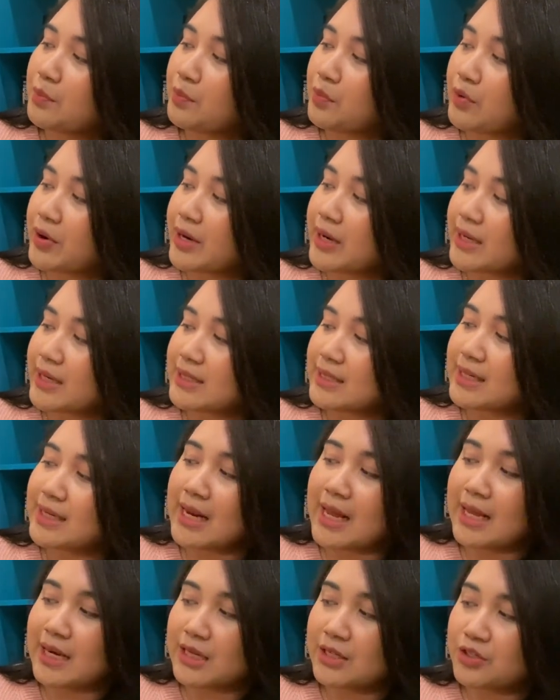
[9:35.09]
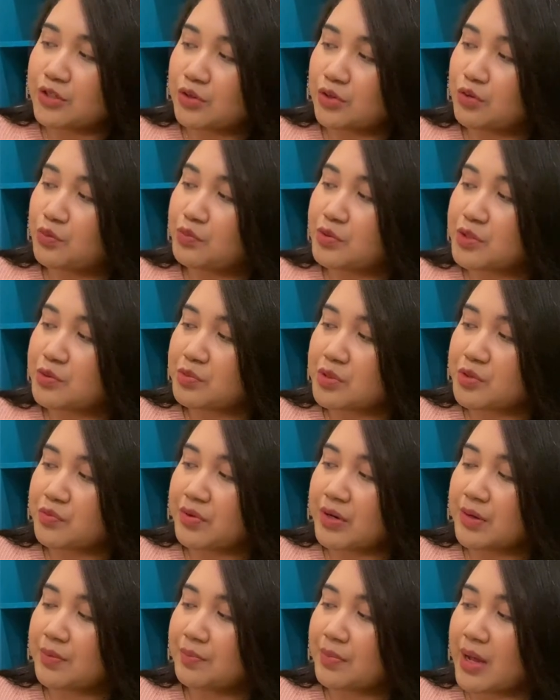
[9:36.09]
Born 1982, which was
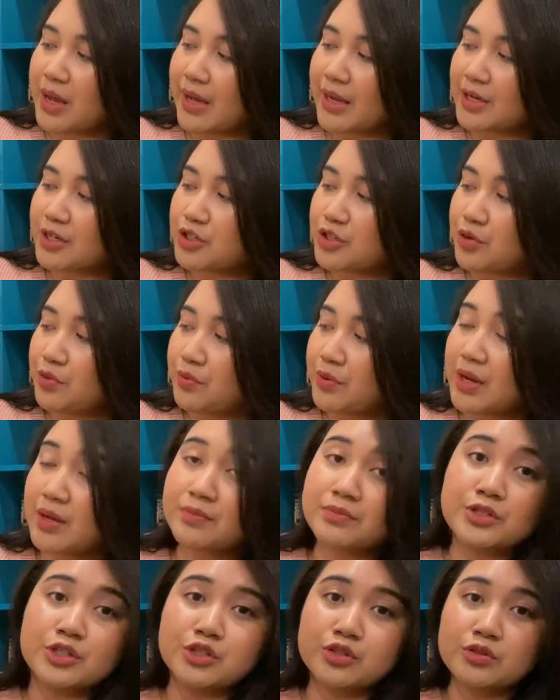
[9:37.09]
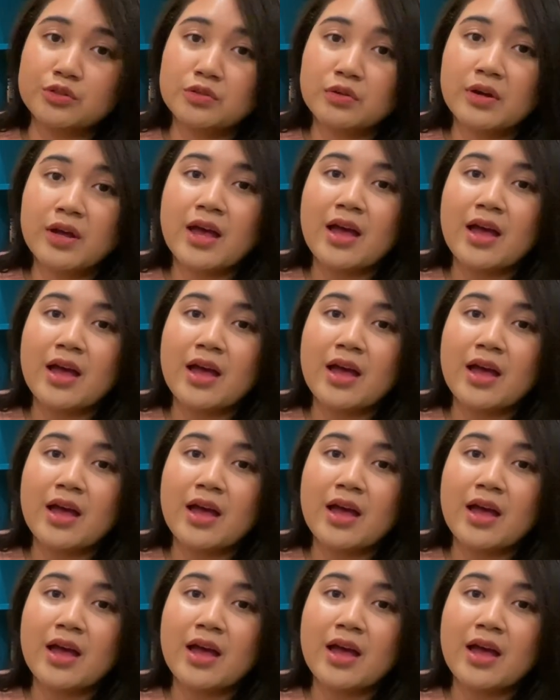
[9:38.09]
written by Cho Nam-ju.